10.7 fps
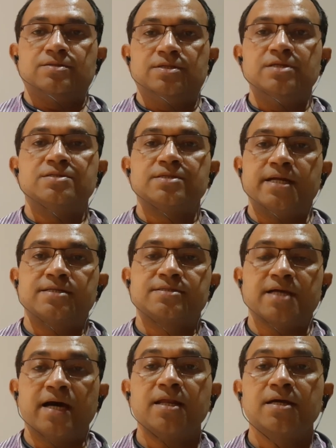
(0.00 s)
These sets
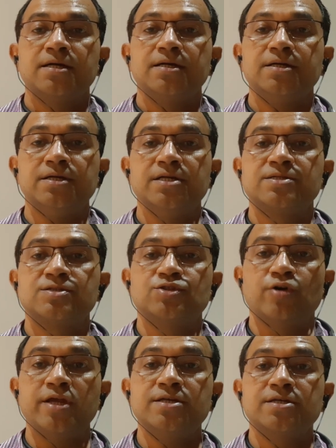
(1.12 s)
are
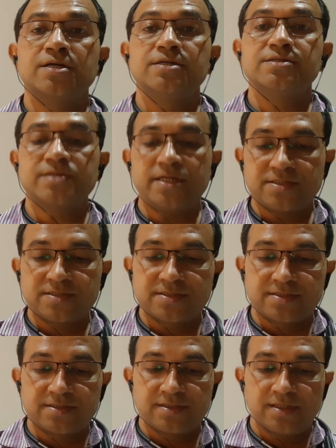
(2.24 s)
disjoint
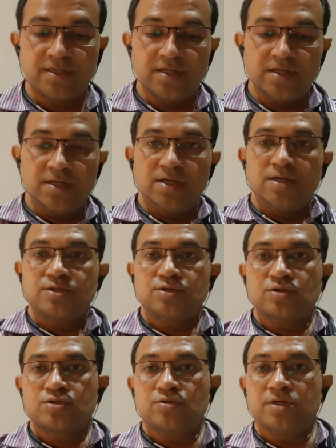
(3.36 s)
sets. So
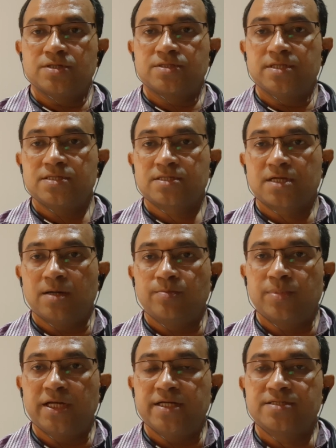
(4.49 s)
students, this
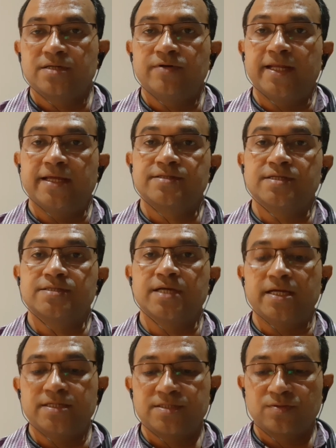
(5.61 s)
completes our
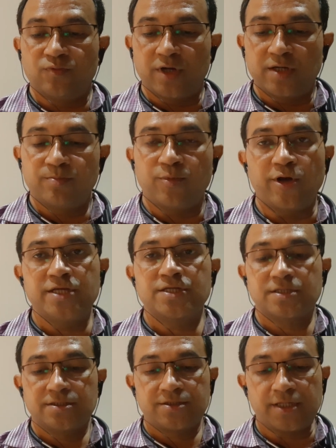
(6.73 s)
exercise
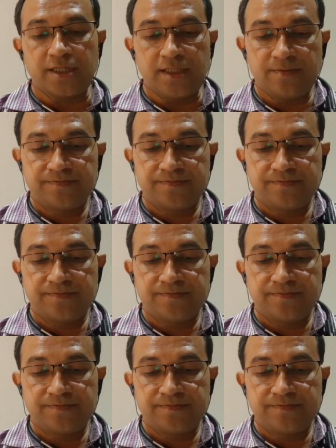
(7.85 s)
1.3.